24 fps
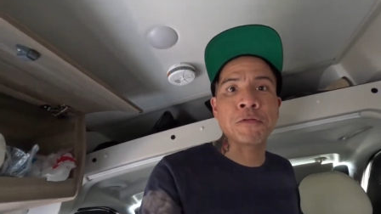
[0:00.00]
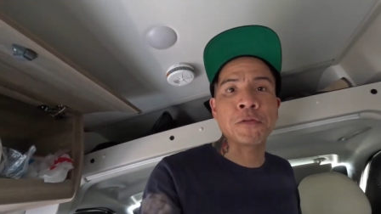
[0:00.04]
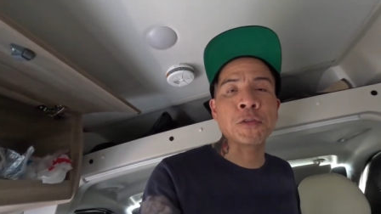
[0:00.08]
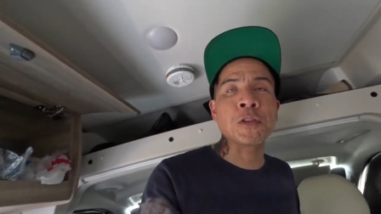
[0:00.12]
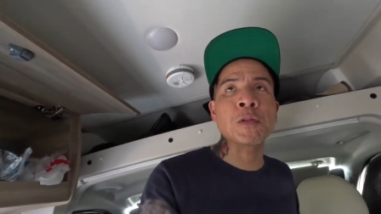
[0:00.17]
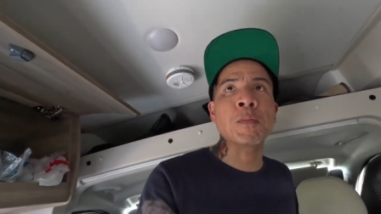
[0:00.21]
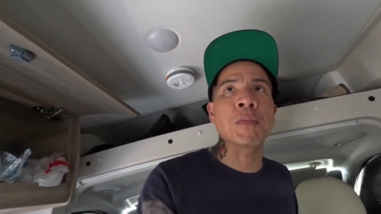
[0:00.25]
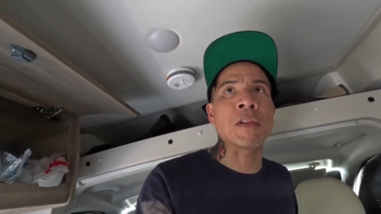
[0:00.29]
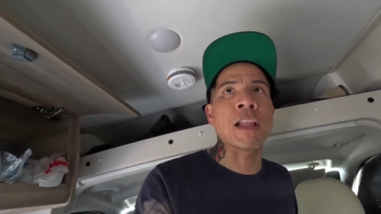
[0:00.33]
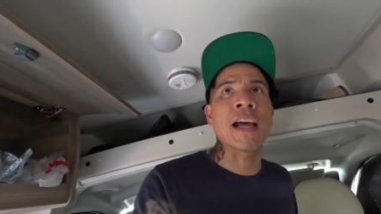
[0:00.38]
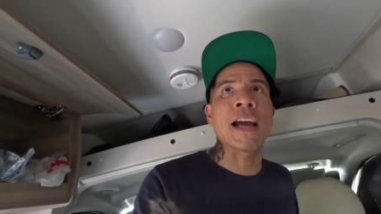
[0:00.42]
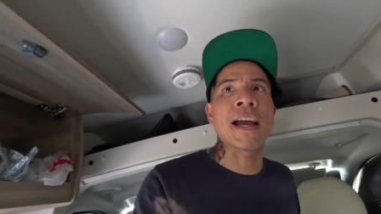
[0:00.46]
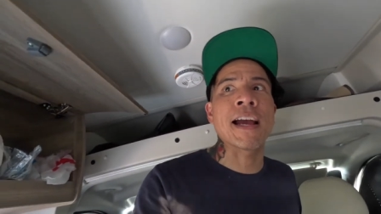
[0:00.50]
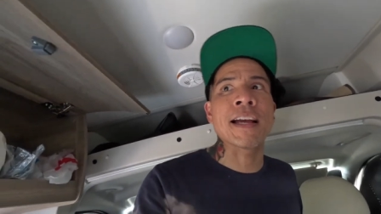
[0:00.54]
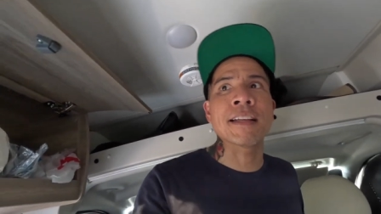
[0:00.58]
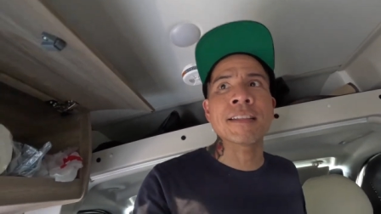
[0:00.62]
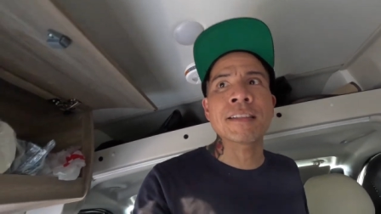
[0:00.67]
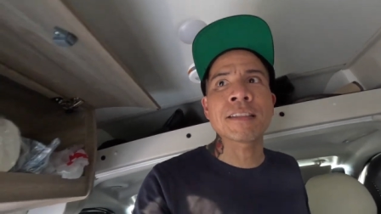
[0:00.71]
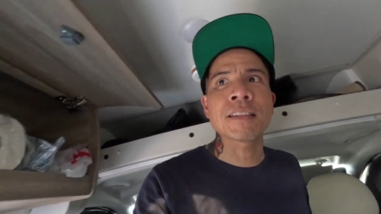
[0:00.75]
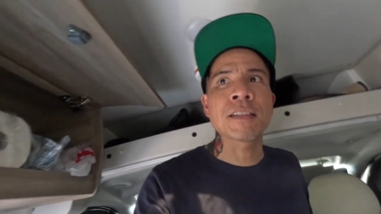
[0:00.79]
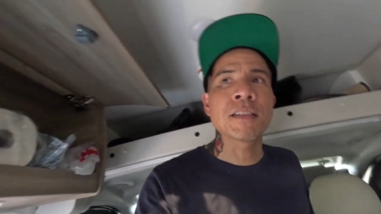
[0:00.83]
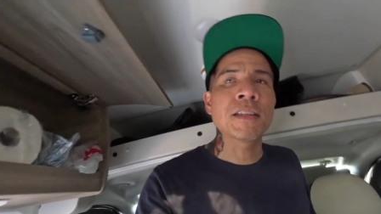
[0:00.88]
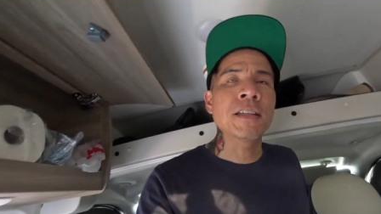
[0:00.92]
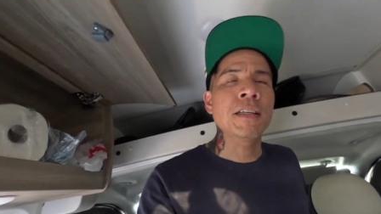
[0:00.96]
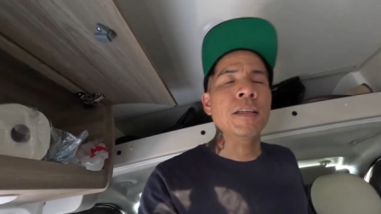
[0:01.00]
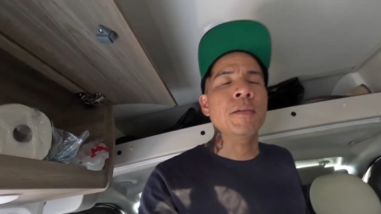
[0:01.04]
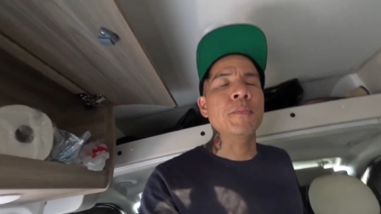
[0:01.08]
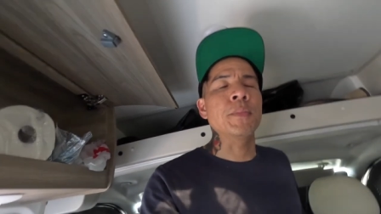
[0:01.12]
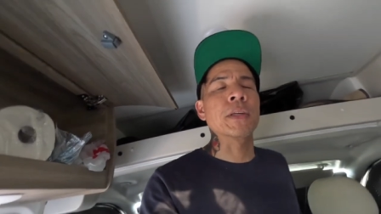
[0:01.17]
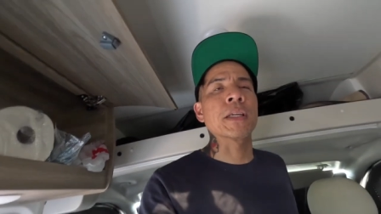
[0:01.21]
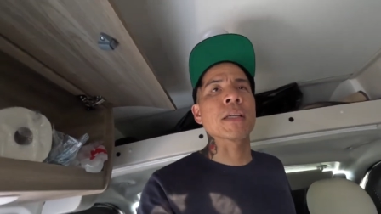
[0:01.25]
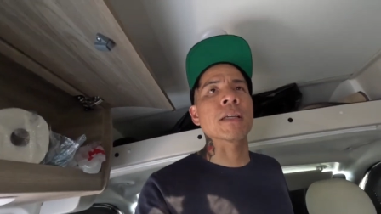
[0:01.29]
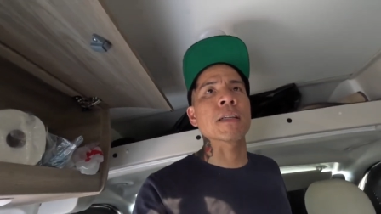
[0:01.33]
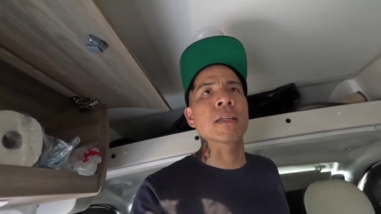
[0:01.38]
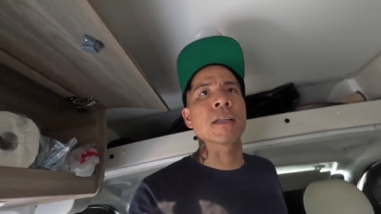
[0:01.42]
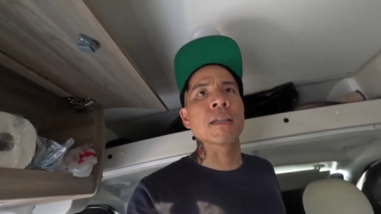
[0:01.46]
full blast
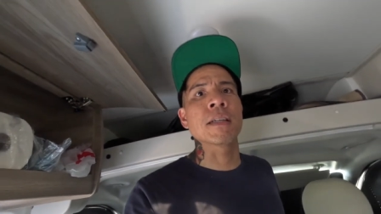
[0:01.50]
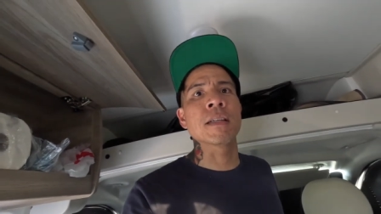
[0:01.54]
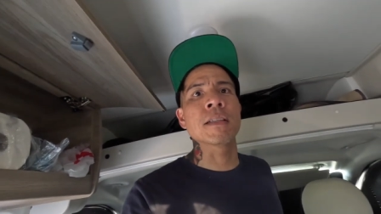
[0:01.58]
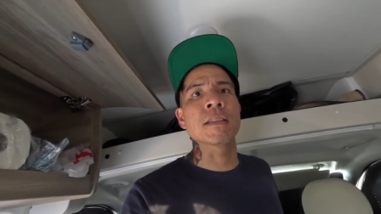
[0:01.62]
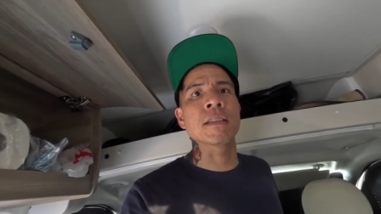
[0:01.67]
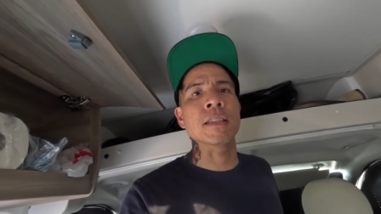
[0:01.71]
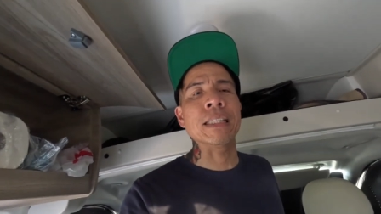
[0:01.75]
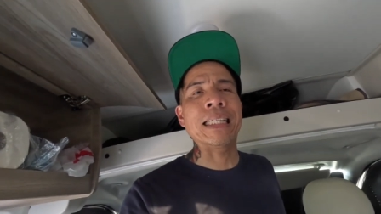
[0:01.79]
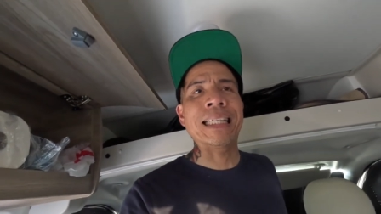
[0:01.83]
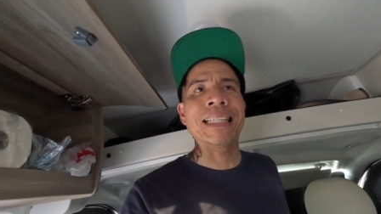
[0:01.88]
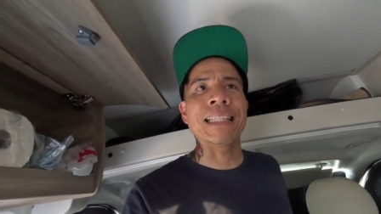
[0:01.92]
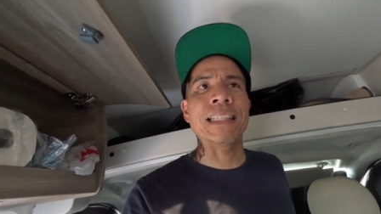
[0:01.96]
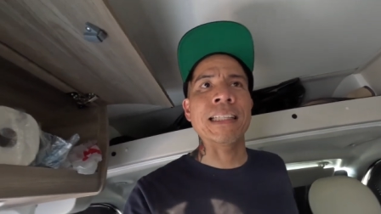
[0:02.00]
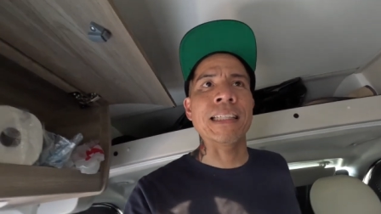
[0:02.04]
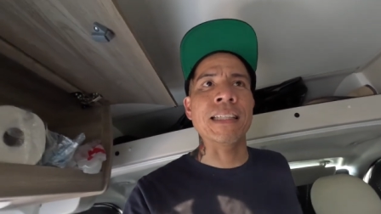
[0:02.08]
because it